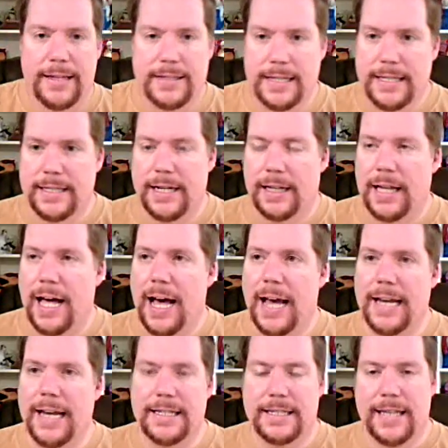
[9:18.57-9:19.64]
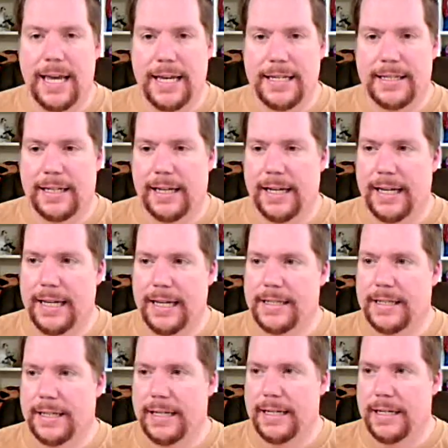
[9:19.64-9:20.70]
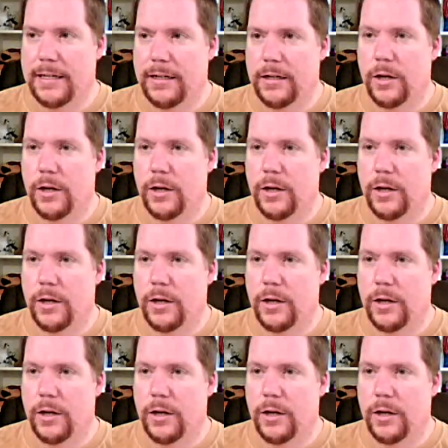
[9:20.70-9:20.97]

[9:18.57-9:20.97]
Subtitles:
It's easy to light. It stays lit easily,